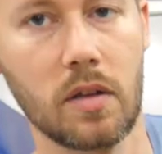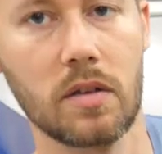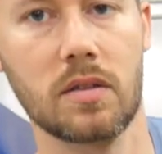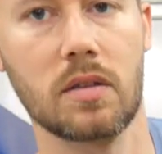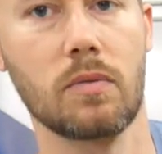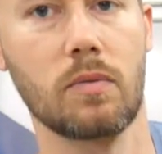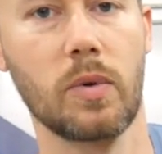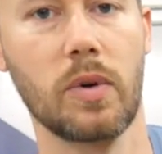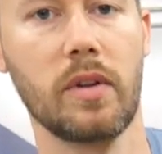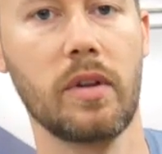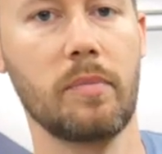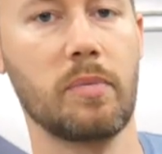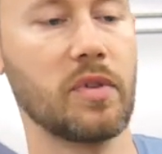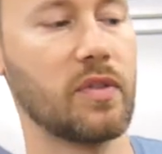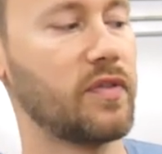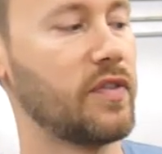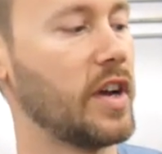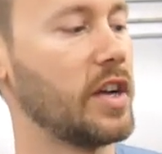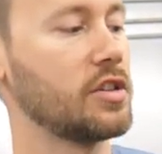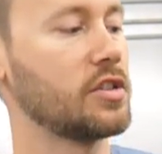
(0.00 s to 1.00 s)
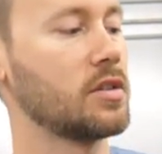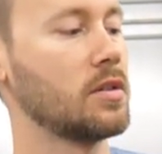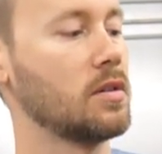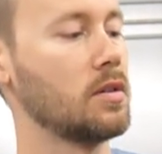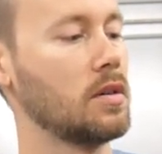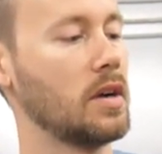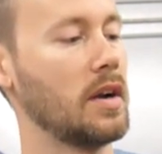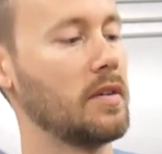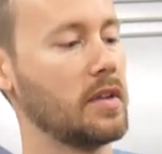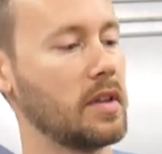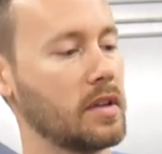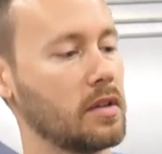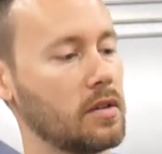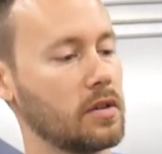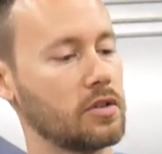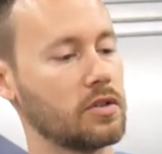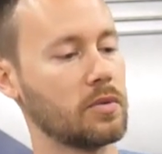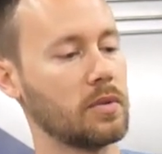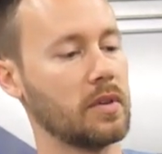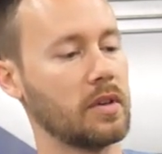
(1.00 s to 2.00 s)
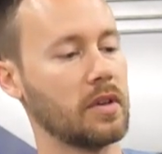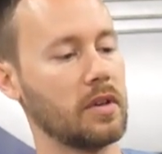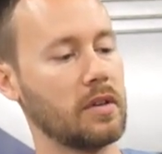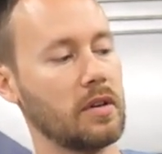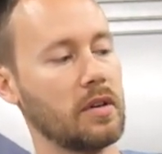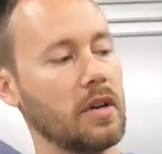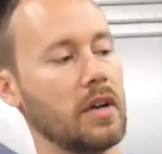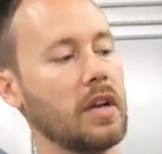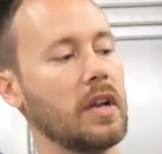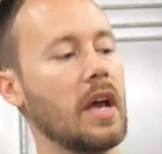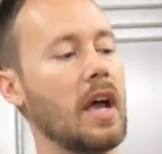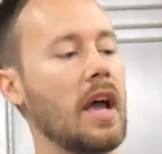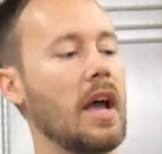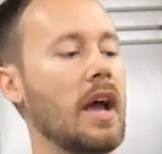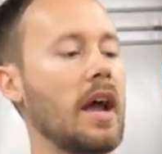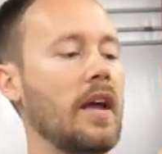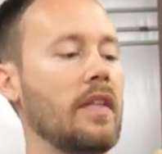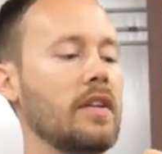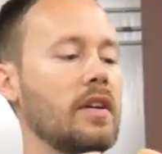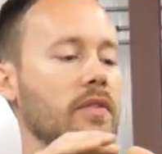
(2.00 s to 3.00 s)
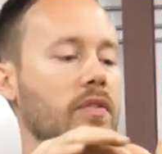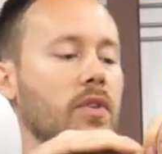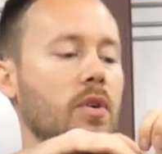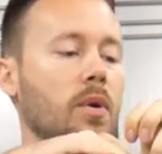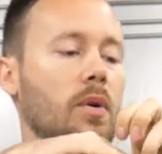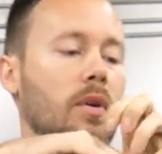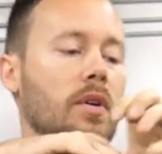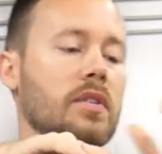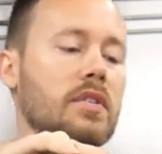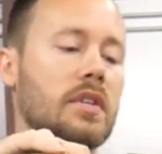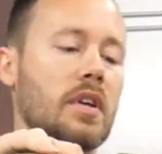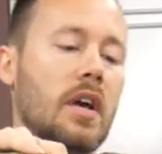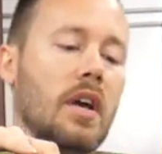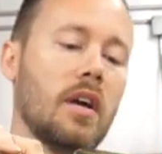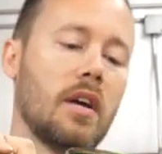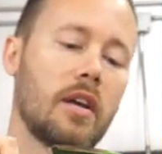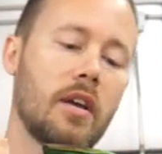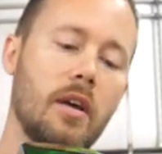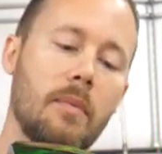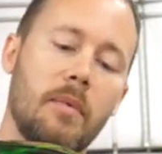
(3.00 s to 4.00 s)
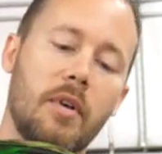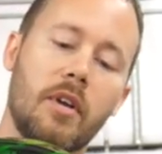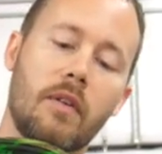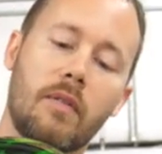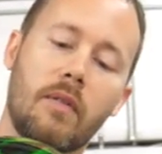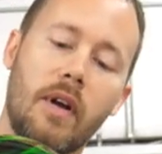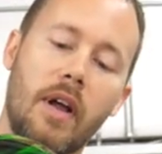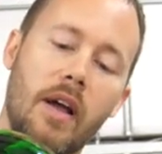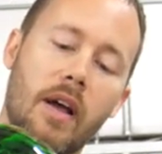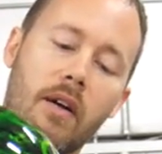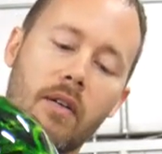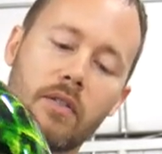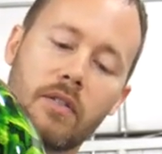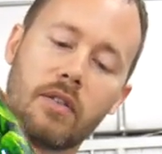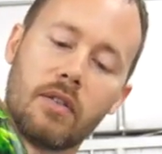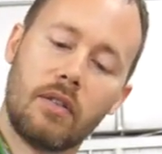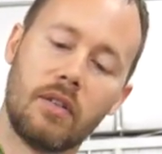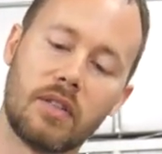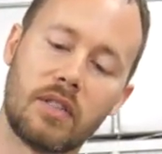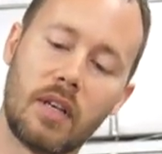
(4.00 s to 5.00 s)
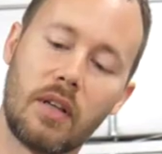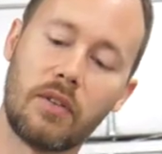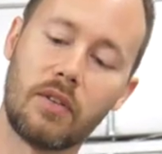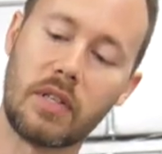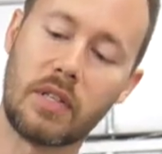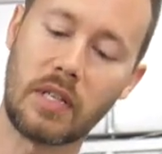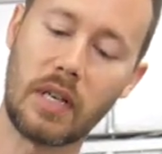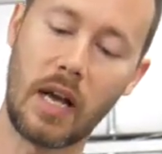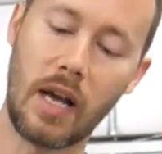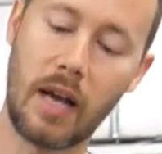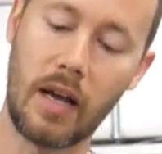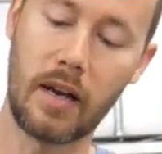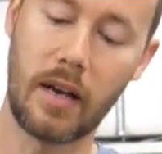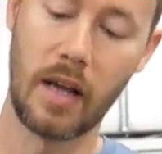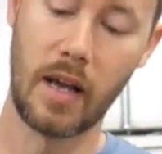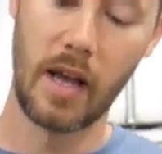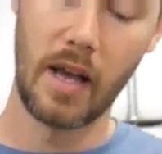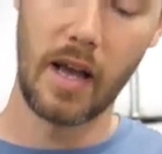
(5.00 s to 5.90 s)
looks really professional, everything looks really good. And then of course, coming around to this other side,